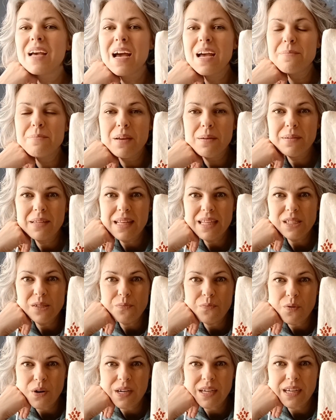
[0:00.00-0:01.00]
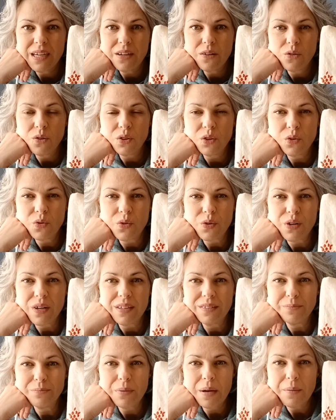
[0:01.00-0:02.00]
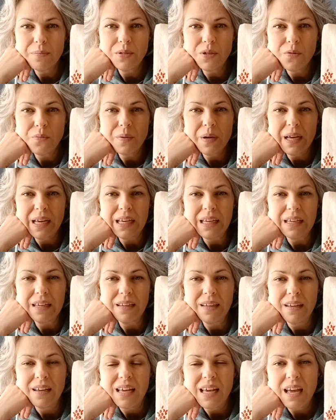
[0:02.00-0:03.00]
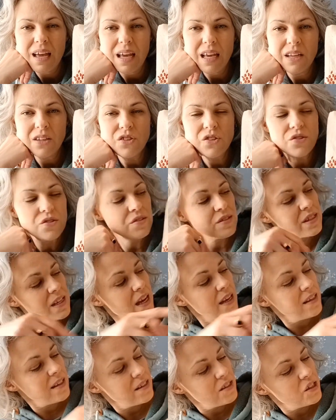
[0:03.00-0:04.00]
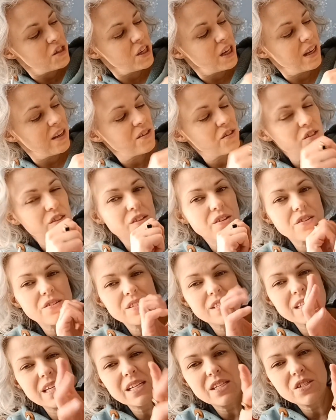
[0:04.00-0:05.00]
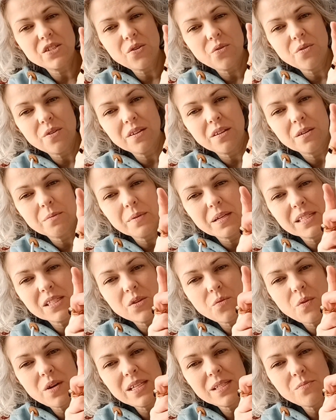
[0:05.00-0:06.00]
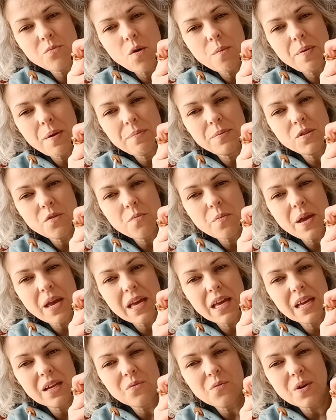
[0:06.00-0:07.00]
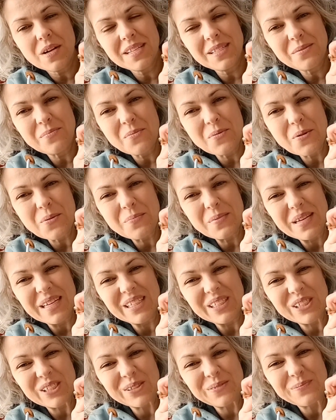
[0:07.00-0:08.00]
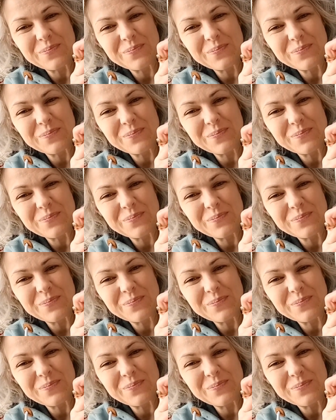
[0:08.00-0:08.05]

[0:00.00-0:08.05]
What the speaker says: Maybe that's Brenda or Laura, Pepto Pink Angels. I did change their skin tone a little bit. So one is more Pepto Pink and one is more peach.